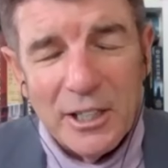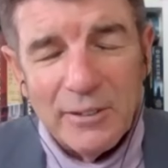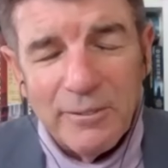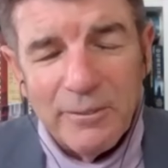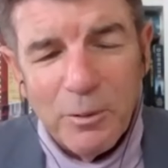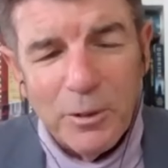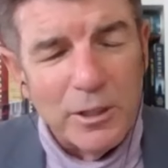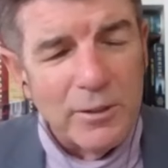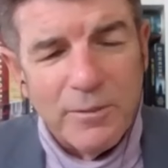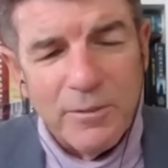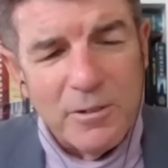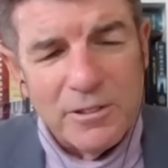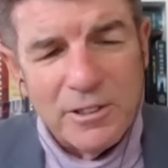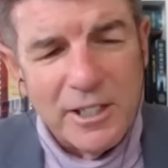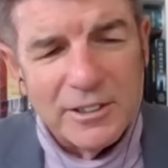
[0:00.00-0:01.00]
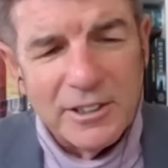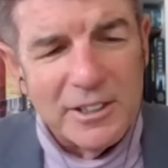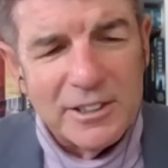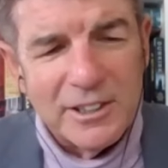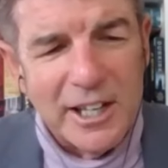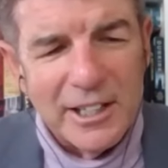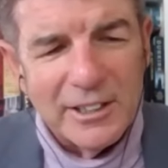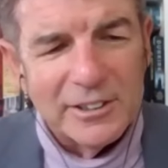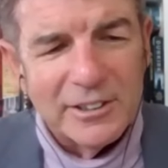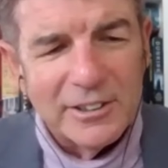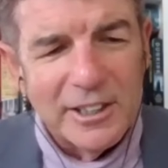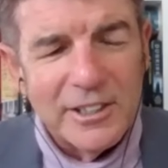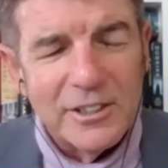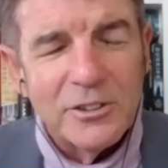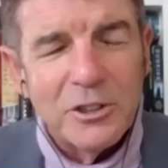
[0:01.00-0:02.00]
and if one of the first things he
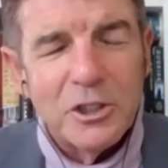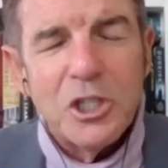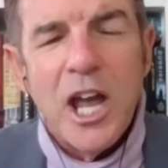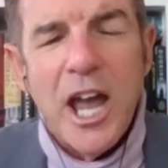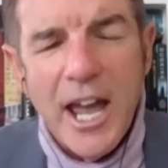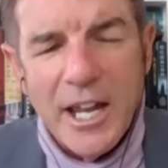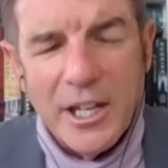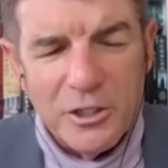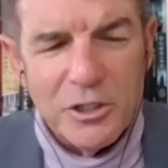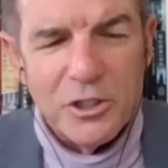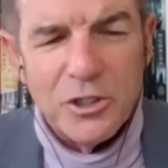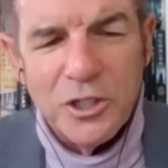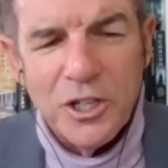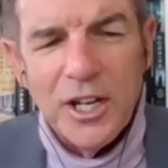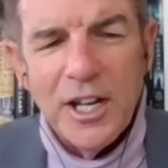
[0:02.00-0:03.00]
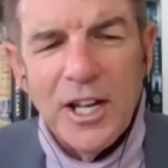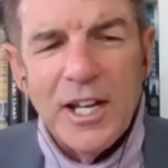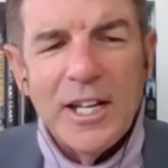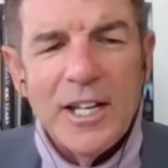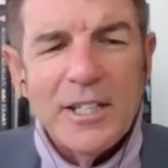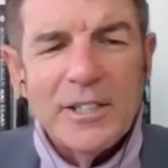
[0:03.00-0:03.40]
says is change. He